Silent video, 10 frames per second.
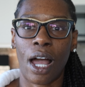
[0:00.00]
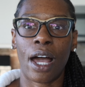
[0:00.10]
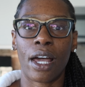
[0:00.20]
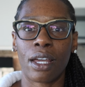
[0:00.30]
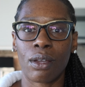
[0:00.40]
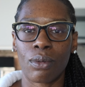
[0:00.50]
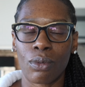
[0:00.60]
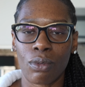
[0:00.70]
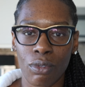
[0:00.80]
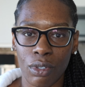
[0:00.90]
I
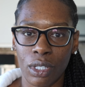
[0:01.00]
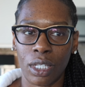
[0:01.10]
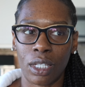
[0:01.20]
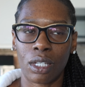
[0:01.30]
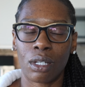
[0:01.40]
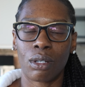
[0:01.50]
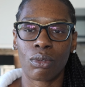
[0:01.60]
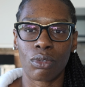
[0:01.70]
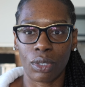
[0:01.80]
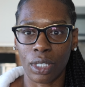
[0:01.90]
really,
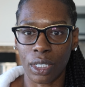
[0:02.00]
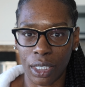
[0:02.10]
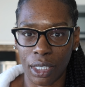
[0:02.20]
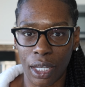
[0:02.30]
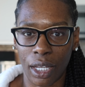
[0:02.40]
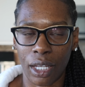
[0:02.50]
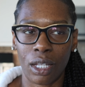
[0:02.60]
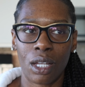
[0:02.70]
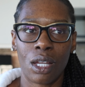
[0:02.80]
really need that.